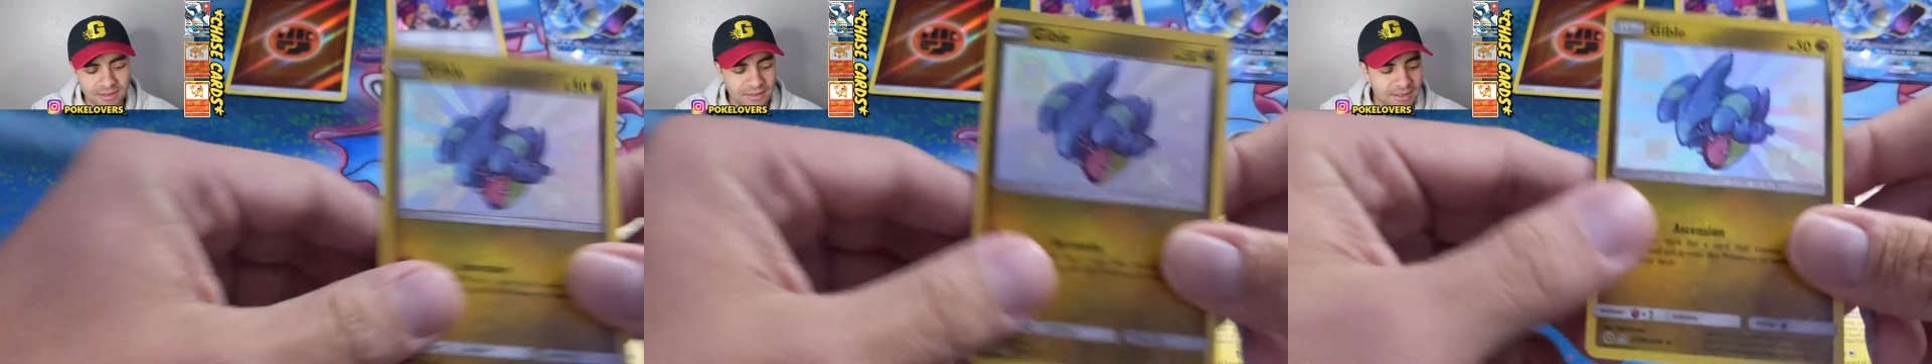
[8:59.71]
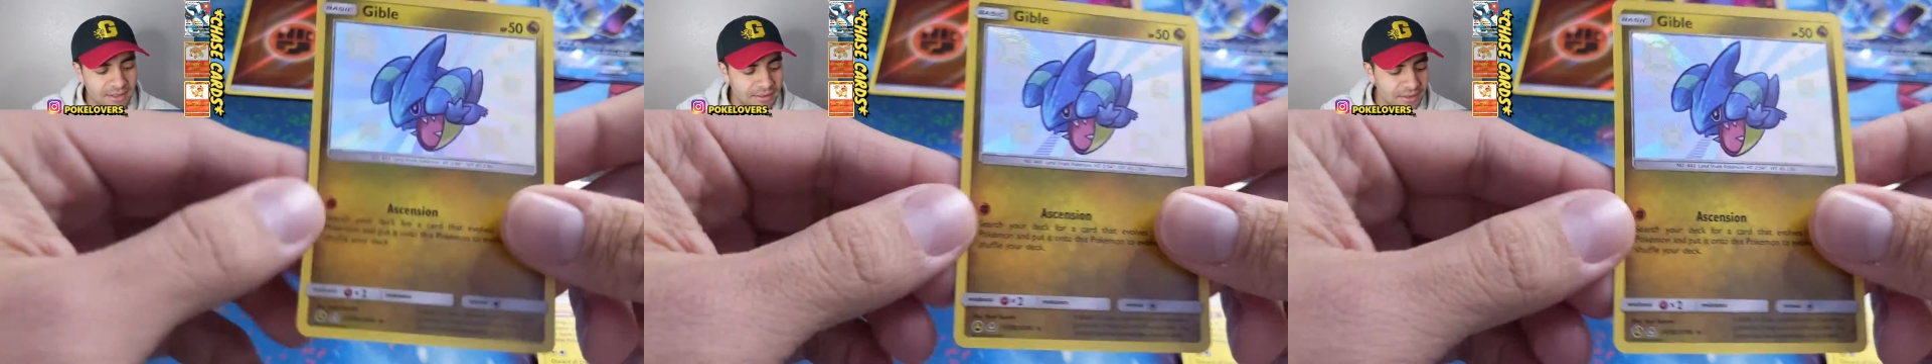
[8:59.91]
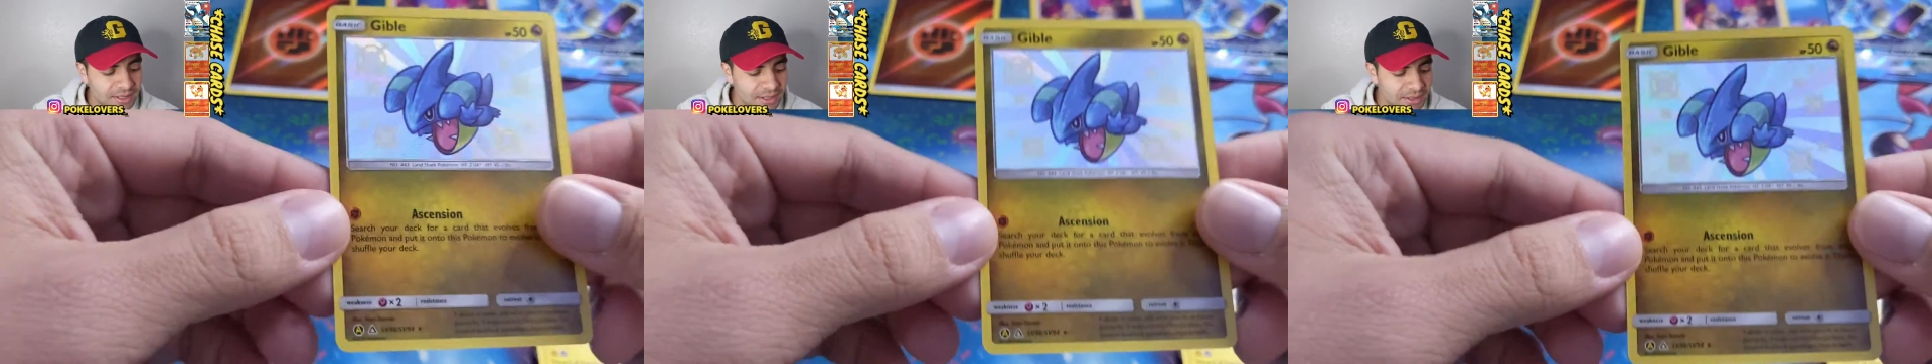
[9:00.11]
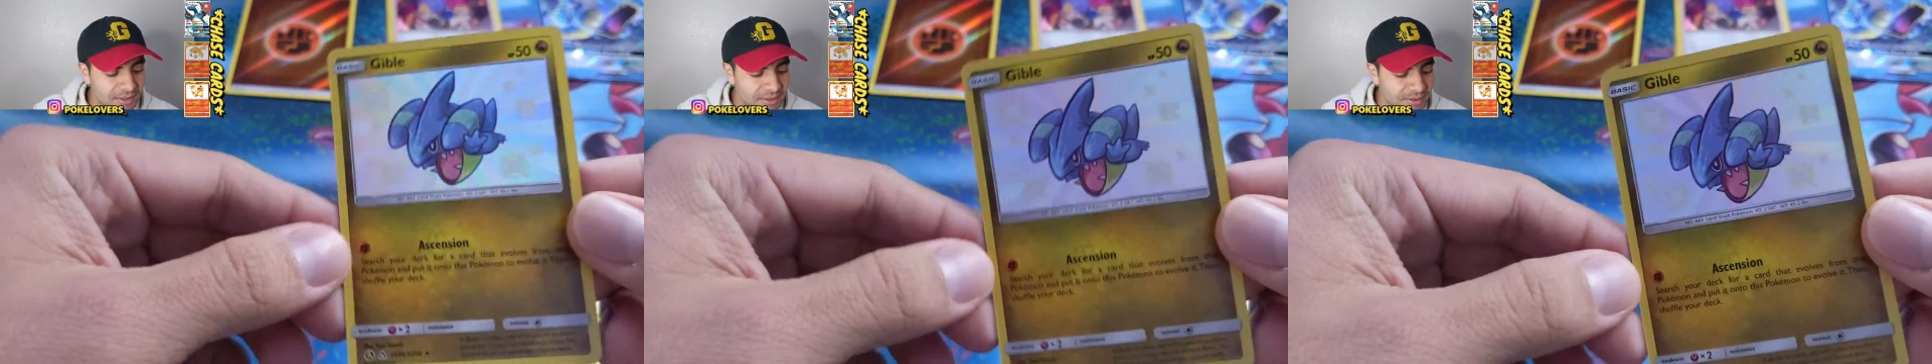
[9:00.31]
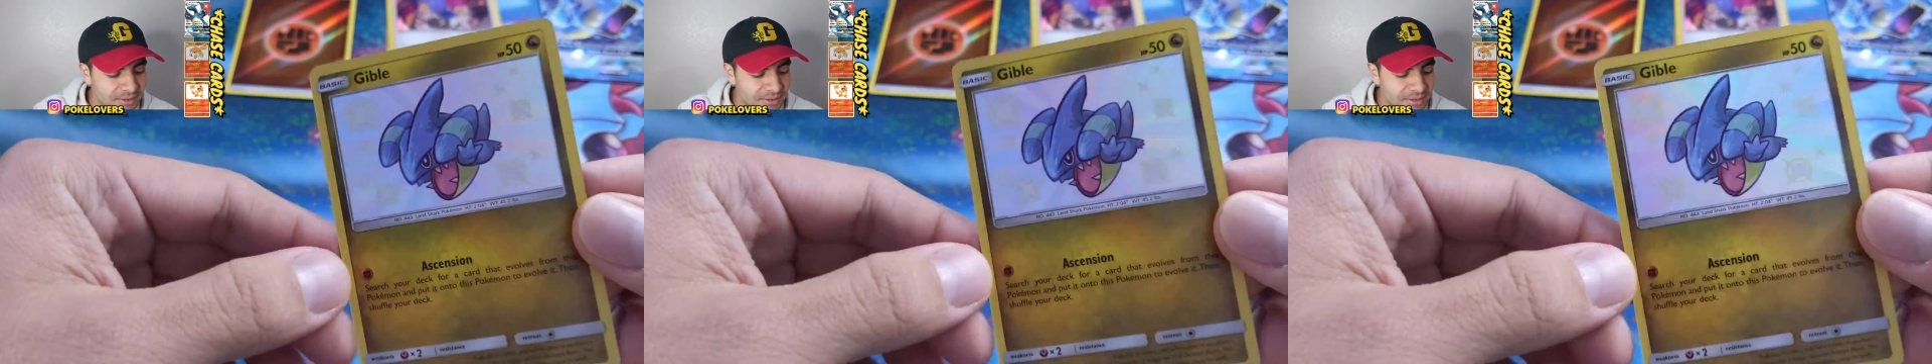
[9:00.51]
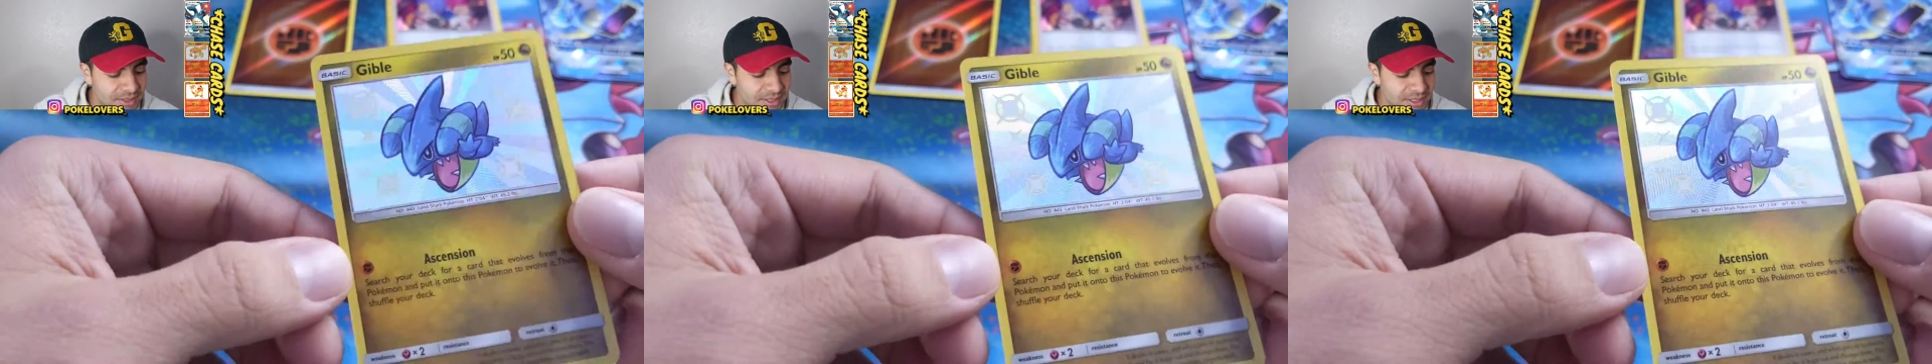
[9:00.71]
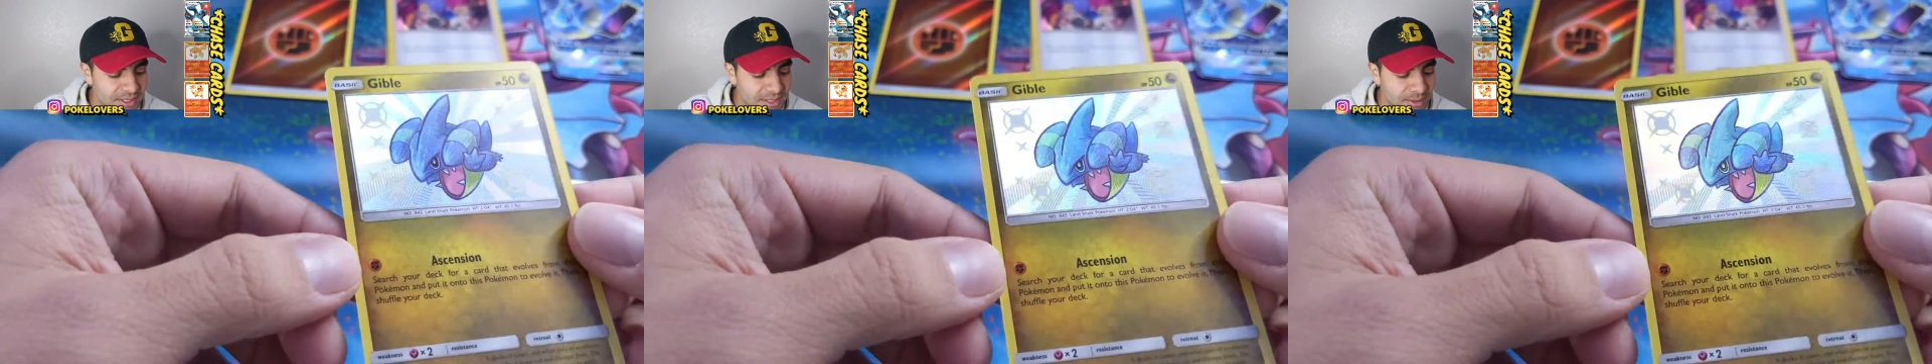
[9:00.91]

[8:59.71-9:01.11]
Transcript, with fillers: Here we go, there's